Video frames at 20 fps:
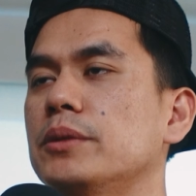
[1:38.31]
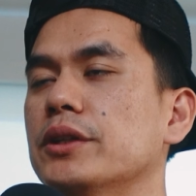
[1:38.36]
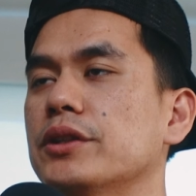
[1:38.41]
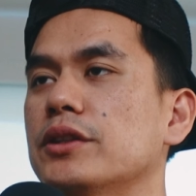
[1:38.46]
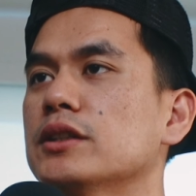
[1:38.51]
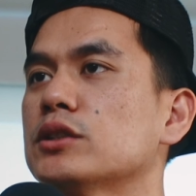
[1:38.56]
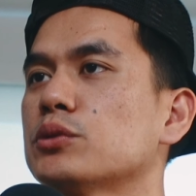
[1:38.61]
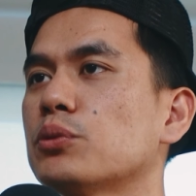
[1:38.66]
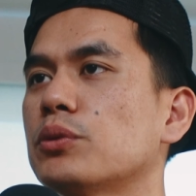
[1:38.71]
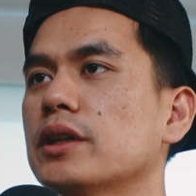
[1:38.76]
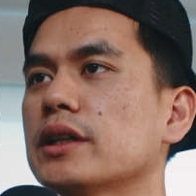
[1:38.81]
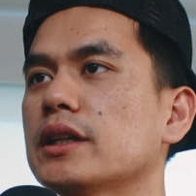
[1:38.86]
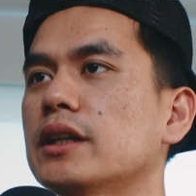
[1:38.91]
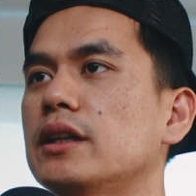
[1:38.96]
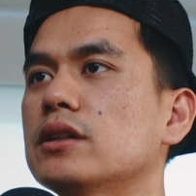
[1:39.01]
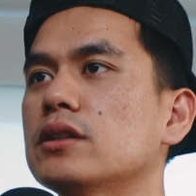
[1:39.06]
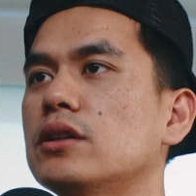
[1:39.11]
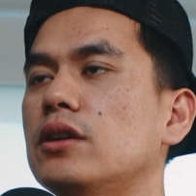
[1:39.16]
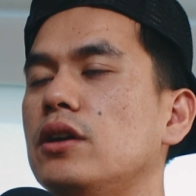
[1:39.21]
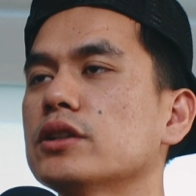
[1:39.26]
But this
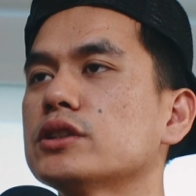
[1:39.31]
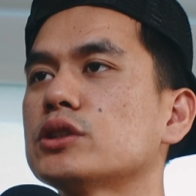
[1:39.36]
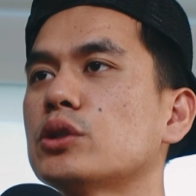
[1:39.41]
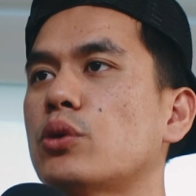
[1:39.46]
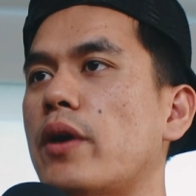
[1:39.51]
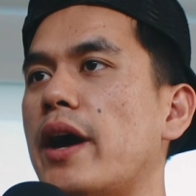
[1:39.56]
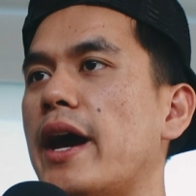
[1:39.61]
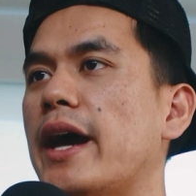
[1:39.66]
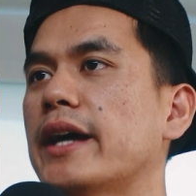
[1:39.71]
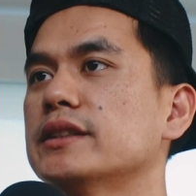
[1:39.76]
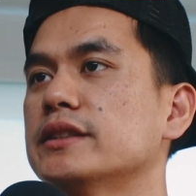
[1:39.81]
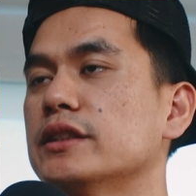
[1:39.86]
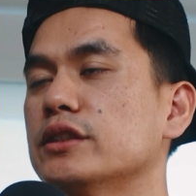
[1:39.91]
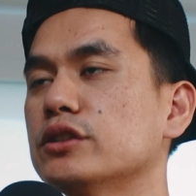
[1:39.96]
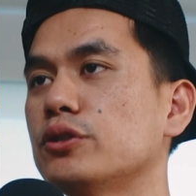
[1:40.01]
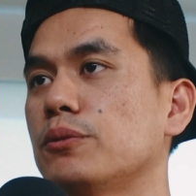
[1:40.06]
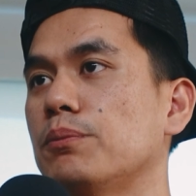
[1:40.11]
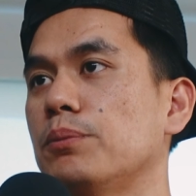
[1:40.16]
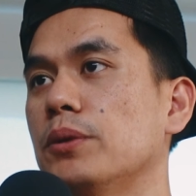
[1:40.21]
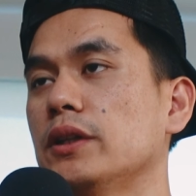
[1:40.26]
workout also adds
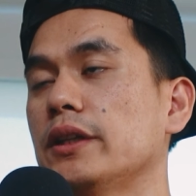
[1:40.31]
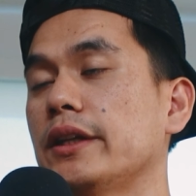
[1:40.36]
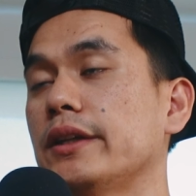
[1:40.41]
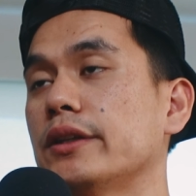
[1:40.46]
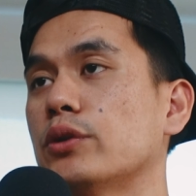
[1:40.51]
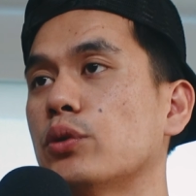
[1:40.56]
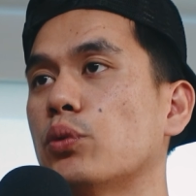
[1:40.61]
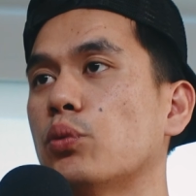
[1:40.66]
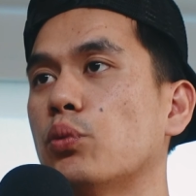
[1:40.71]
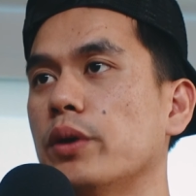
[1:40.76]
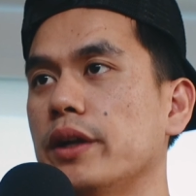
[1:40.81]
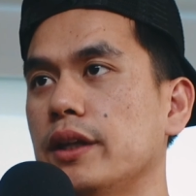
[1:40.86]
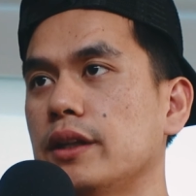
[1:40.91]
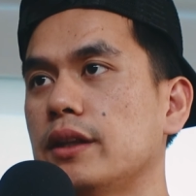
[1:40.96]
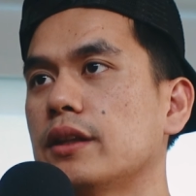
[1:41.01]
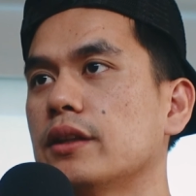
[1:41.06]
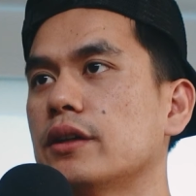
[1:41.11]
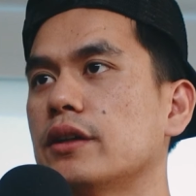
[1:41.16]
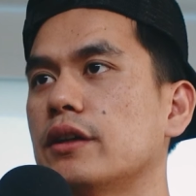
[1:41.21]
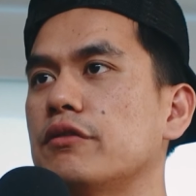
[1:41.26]
into building the
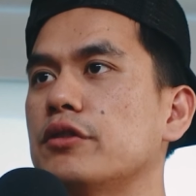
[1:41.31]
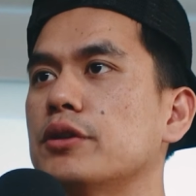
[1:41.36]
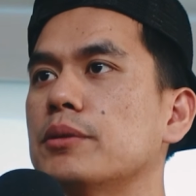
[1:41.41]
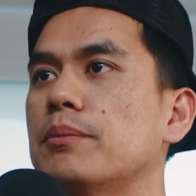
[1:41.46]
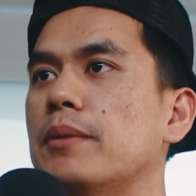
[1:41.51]
width of your